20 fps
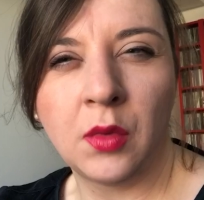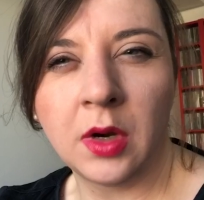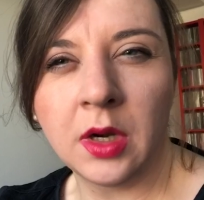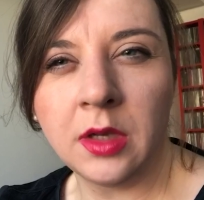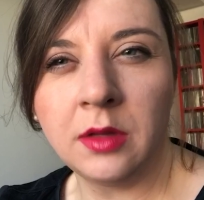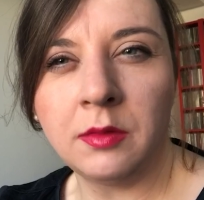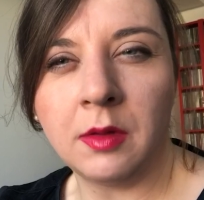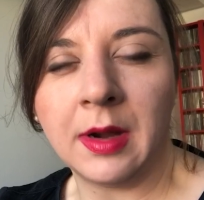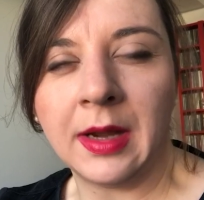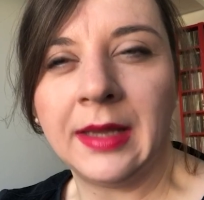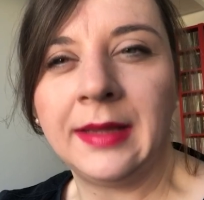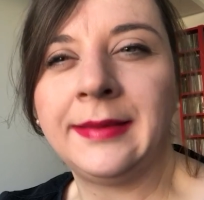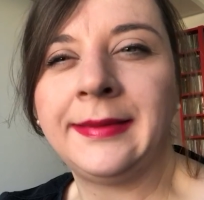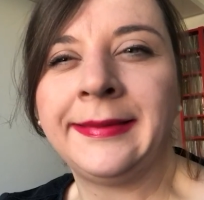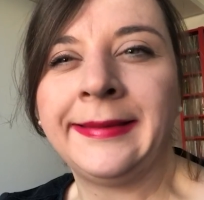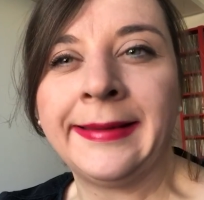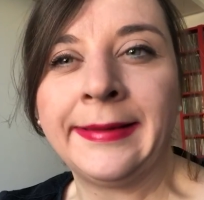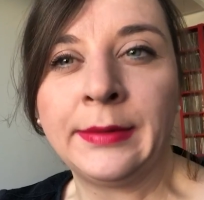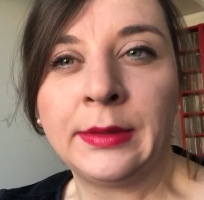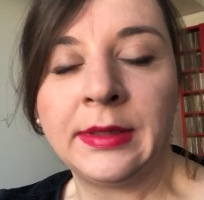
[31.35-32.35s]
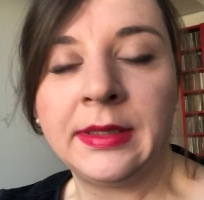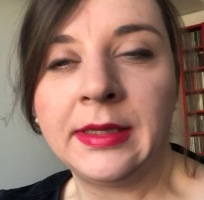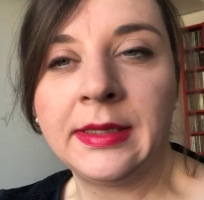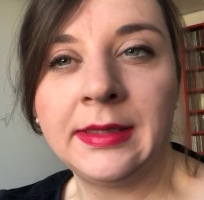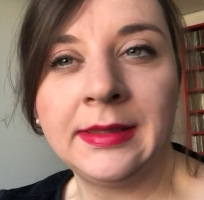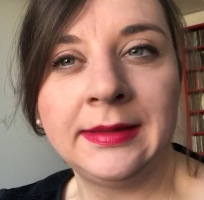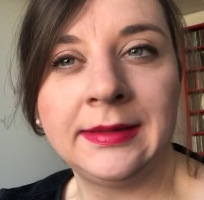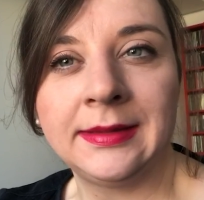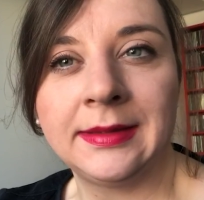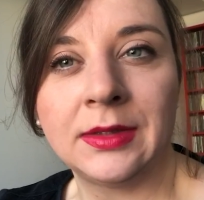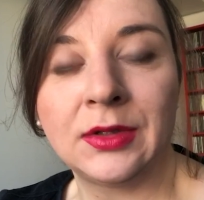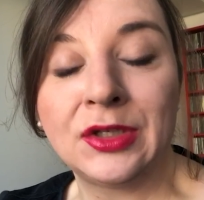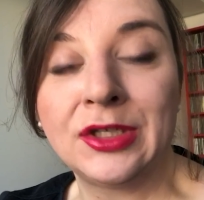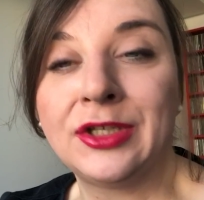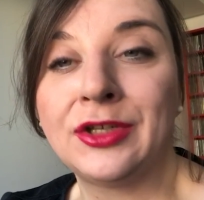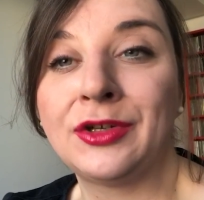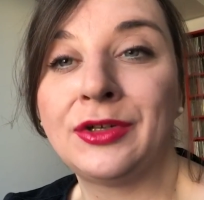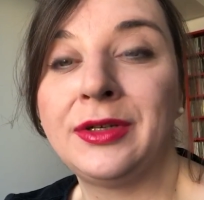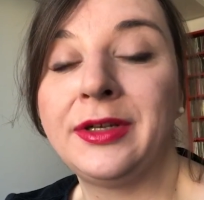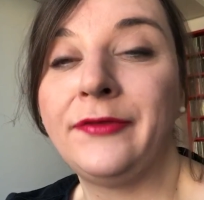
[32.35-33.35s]
Worldwide nowadays, there is
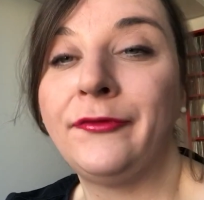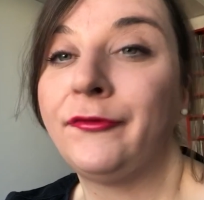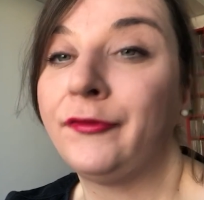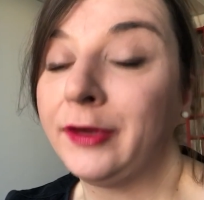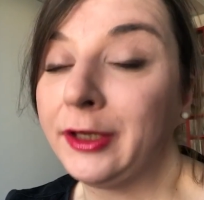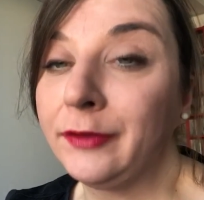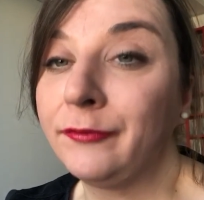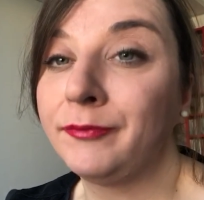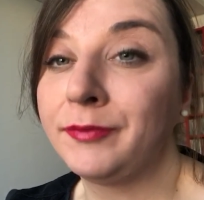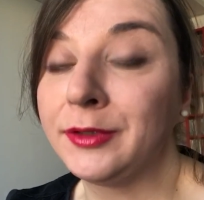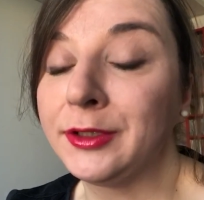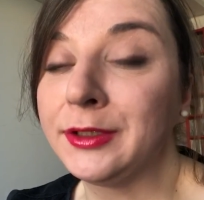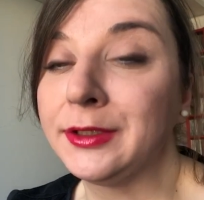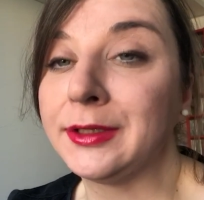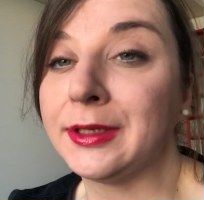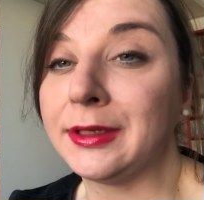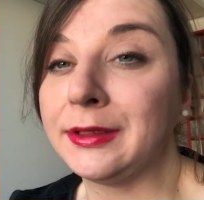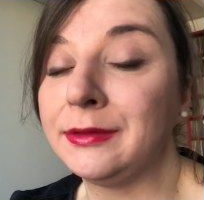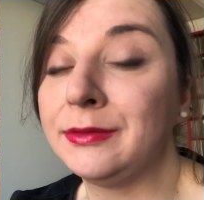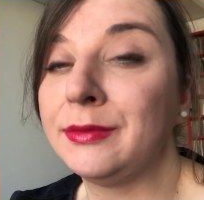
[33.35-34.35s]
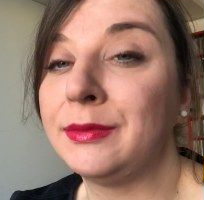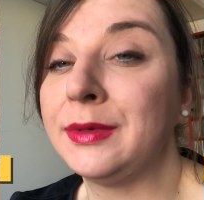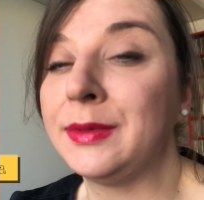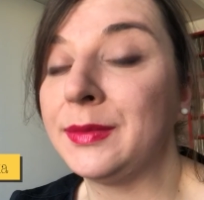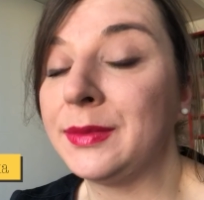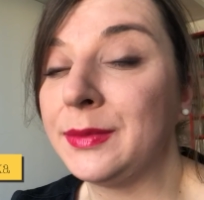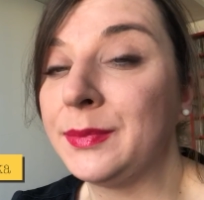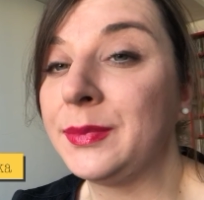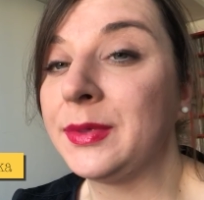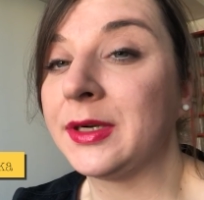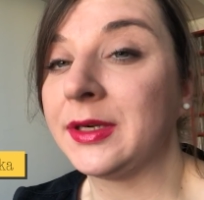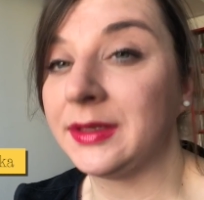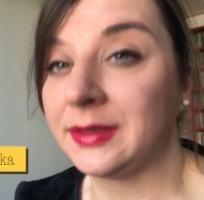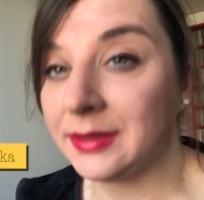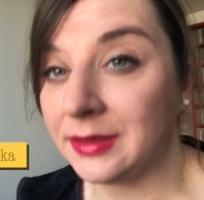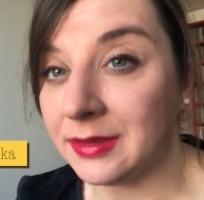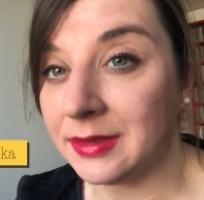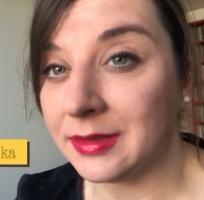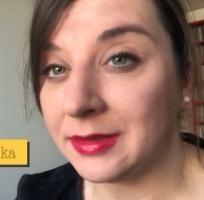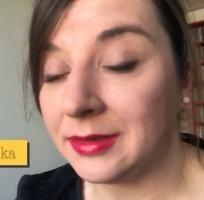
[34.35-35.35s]
only 5% women
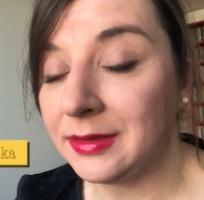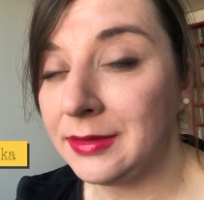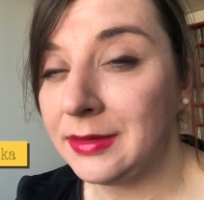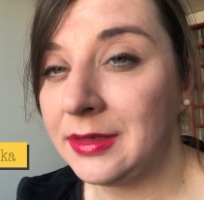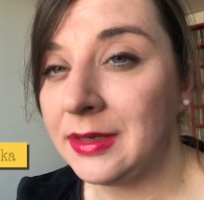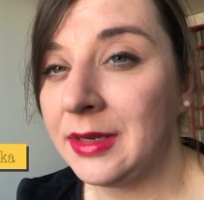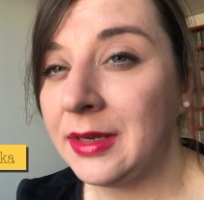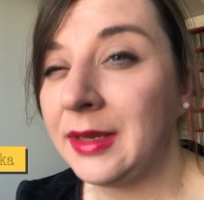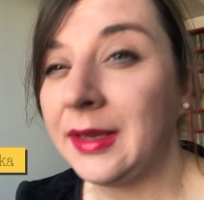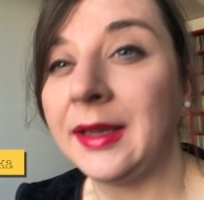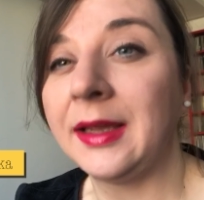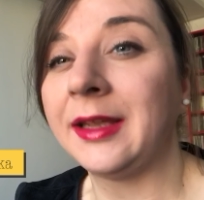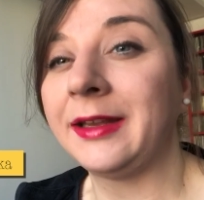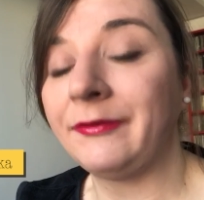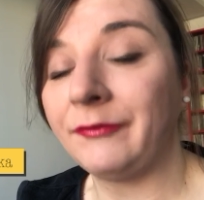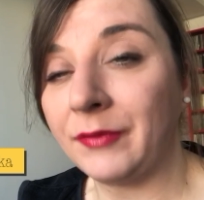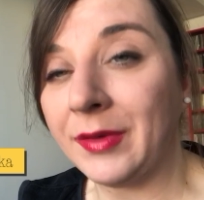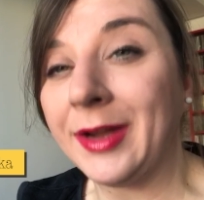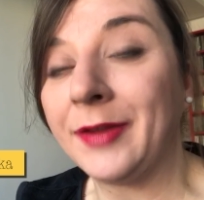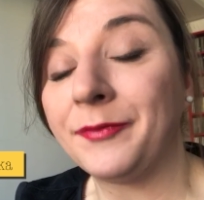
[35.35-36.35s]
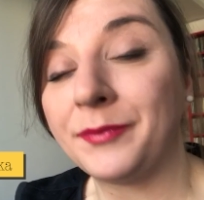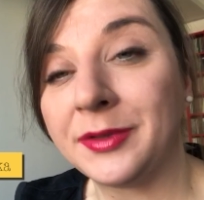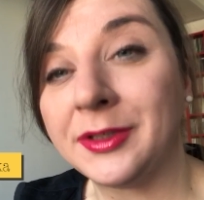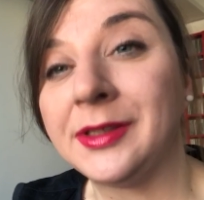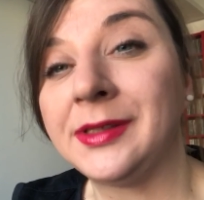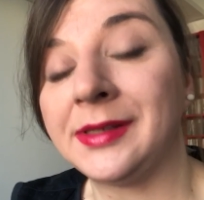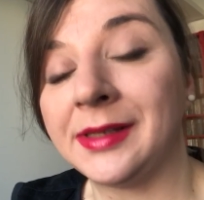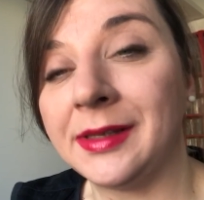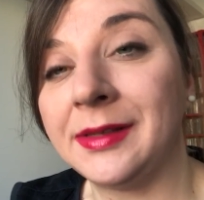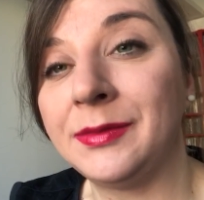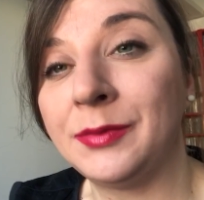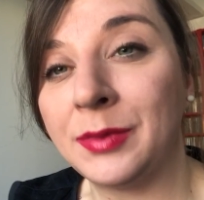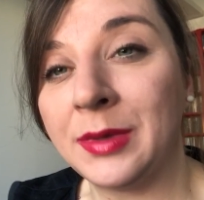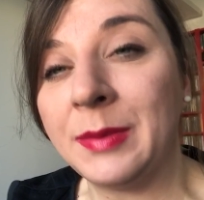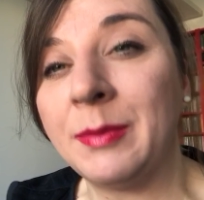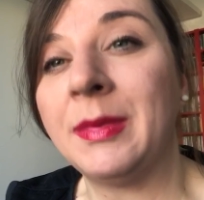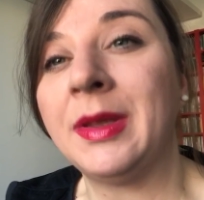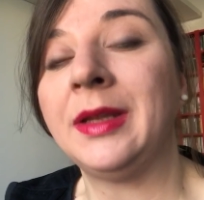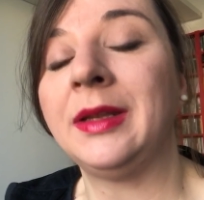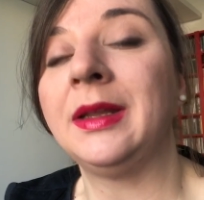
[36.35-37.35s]
presidents and 5%
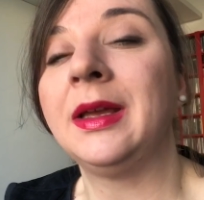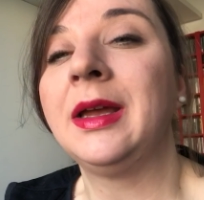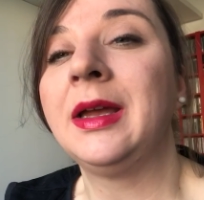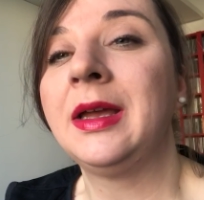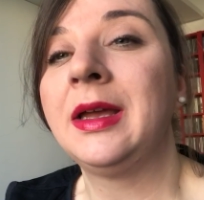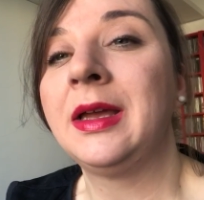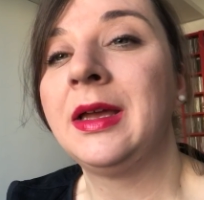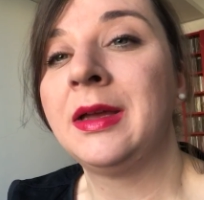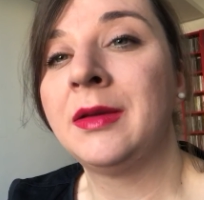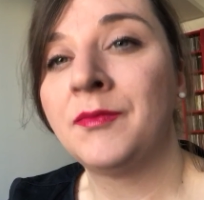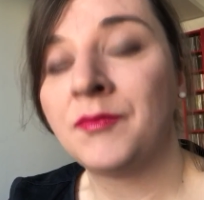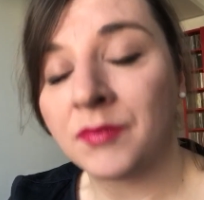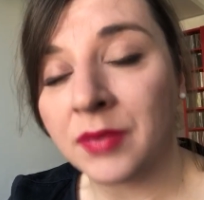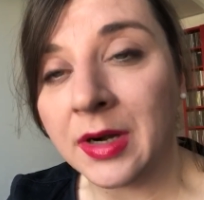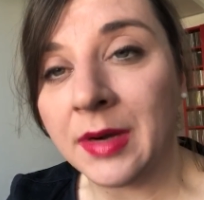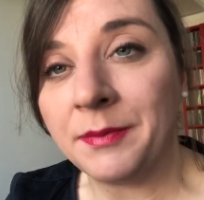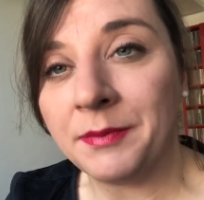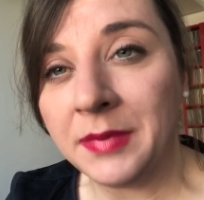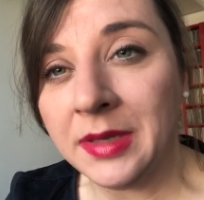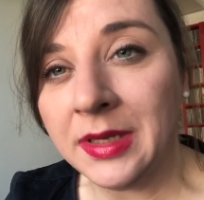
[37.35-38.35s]
women prime